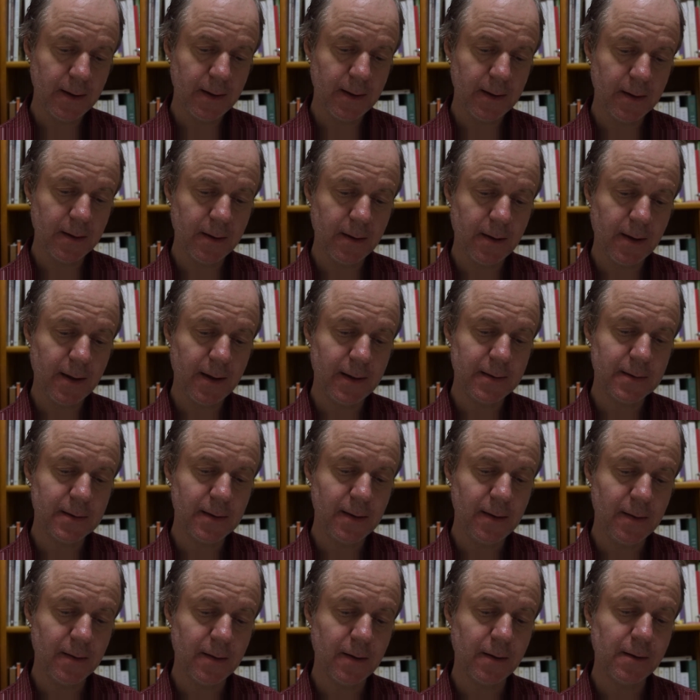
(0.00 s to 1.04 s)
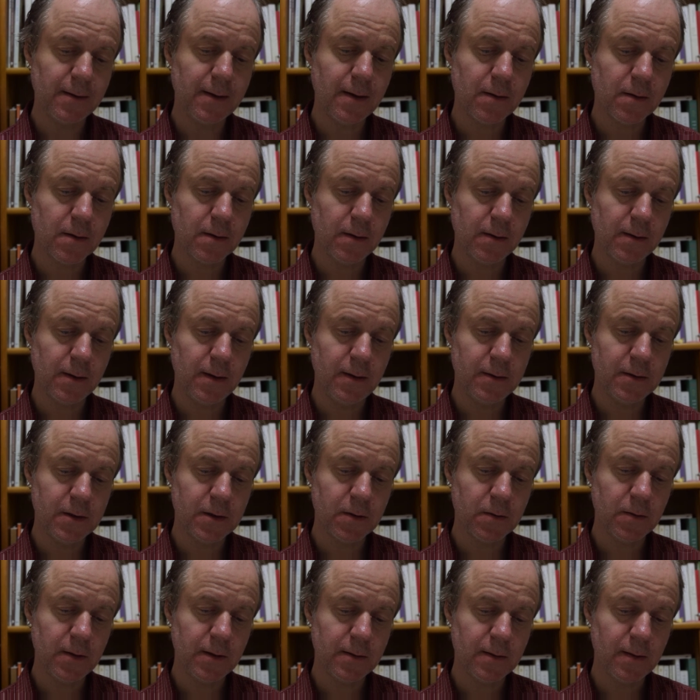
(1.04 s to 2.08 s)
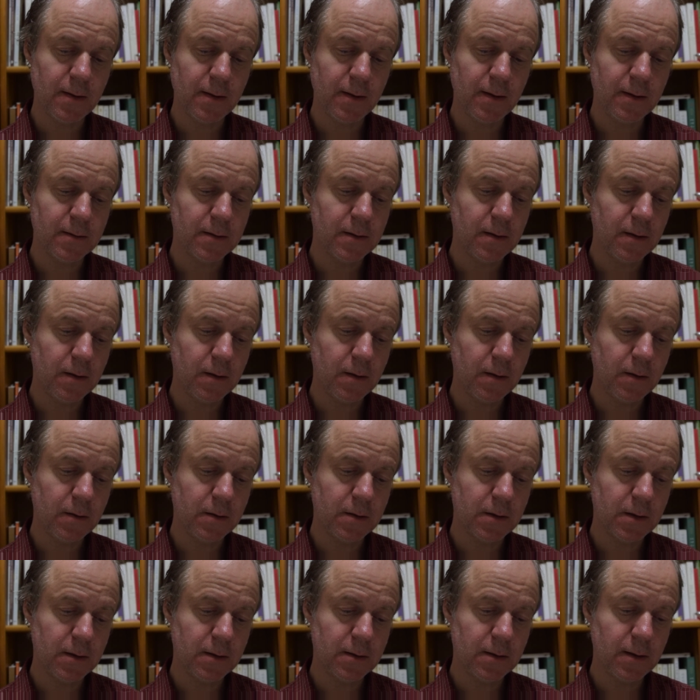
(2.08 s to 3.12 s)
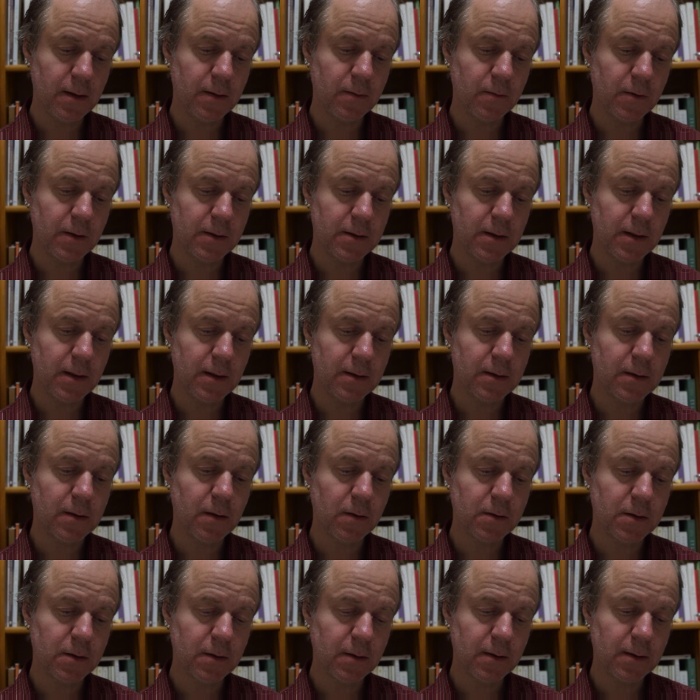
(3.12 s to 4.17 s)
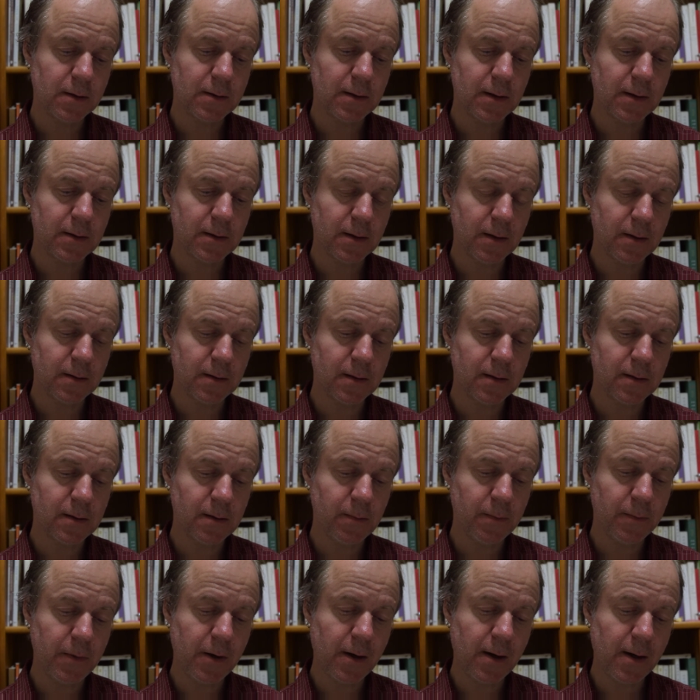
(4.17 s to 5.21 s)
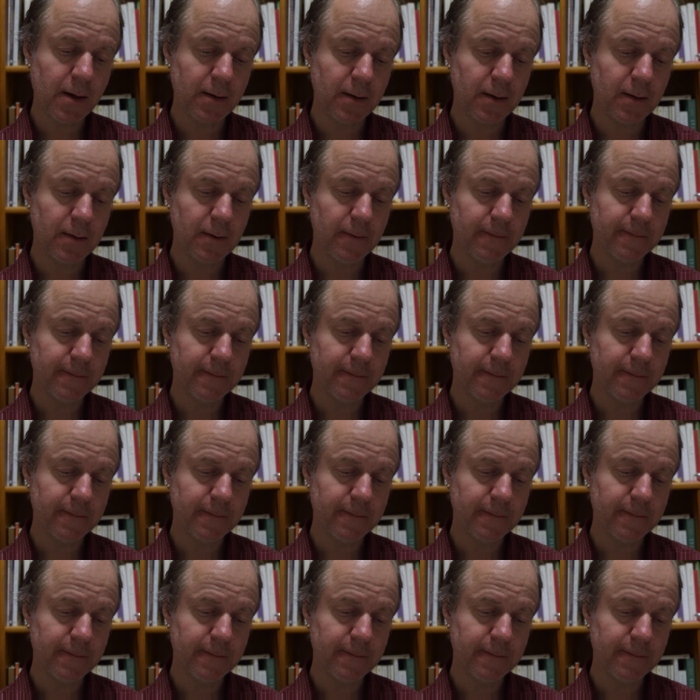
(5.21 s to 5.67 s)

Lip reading: It lies in the lethal injury to the institutions in which his social existence is embodied.